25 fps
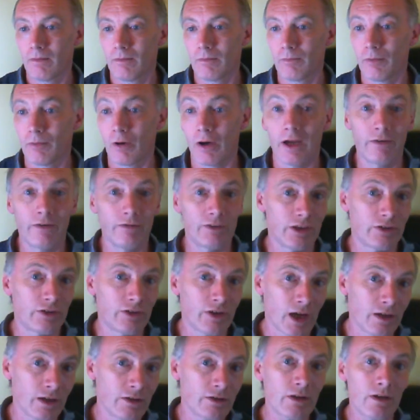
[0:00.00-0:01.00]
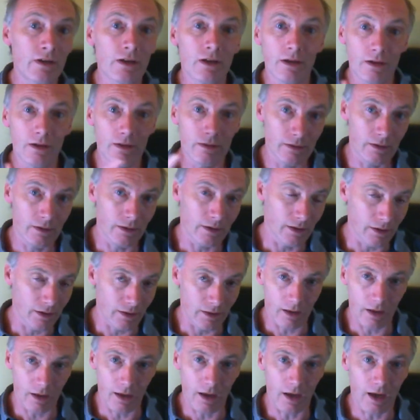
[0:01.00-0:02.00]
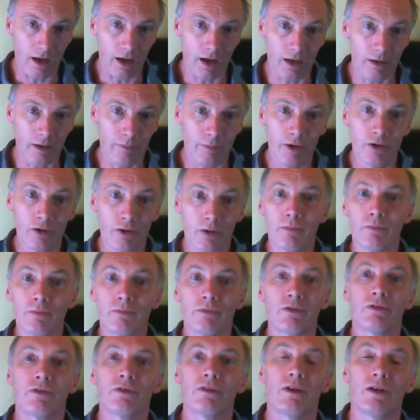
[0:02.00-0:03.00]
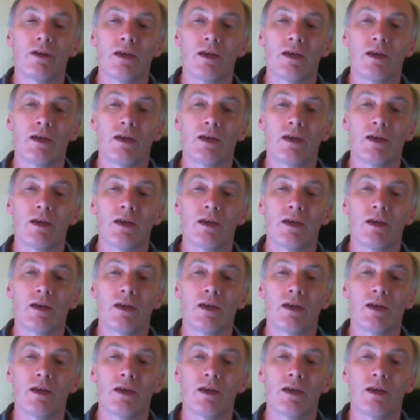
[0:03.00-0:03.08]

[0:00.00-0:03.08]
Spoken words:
But if they change it and it becomes